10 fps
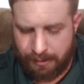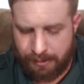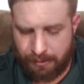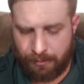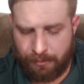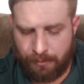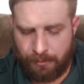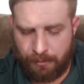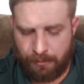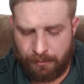
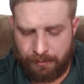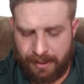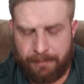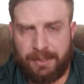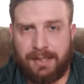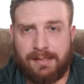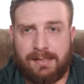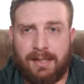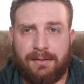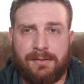So that being
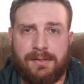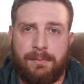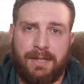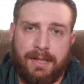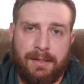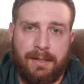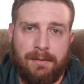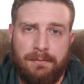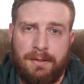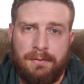said, there's going to be
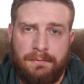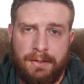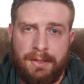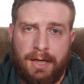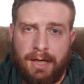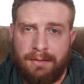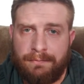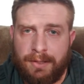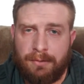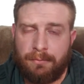a very high
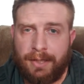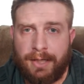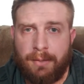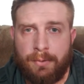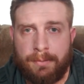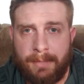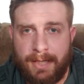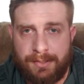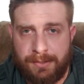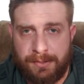fail rate, I would
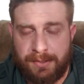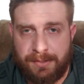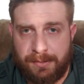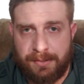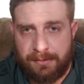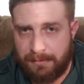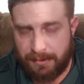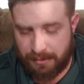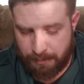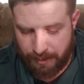imagine.
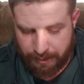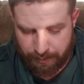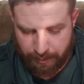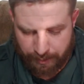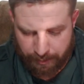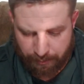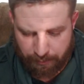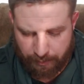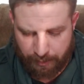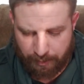Just speculating
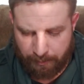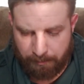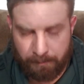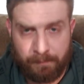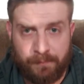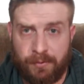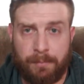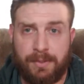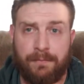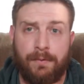
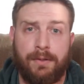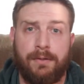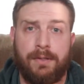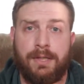from different